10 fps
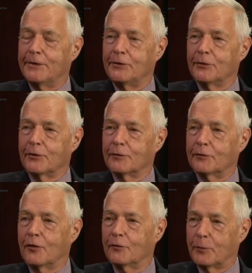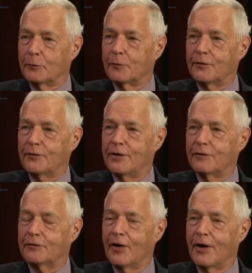your involvement with
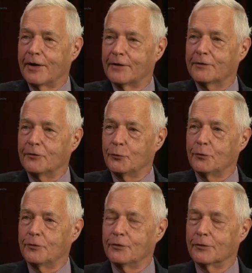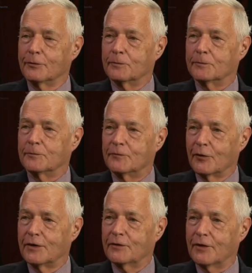CFI to your
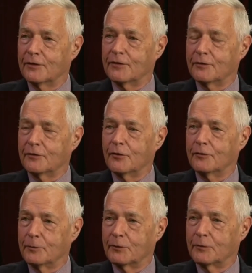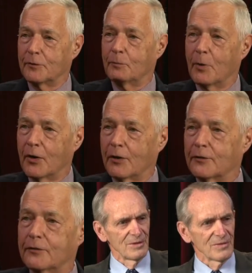very intense involvement with
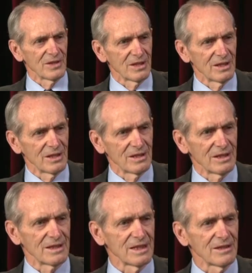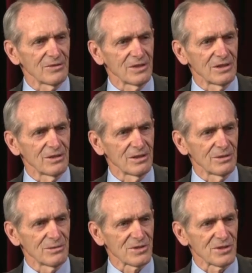Mars? Uh, it gave the,
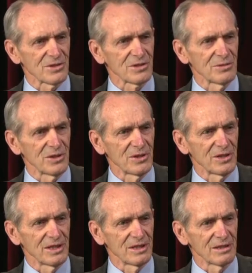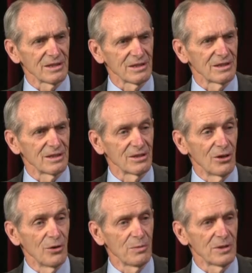uh, the research community uh,
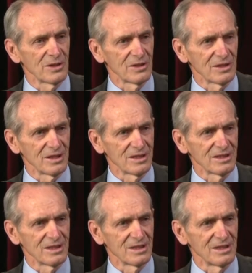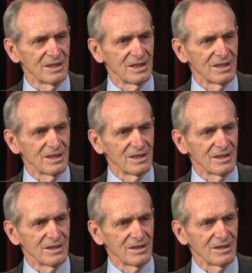hope that uh,
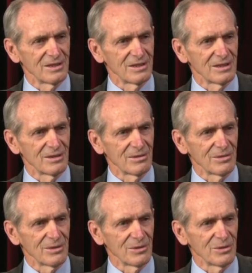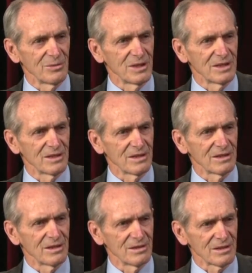that uh, there would be a,
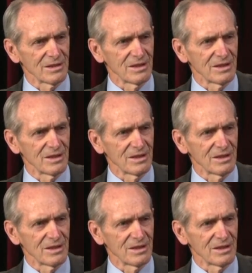a,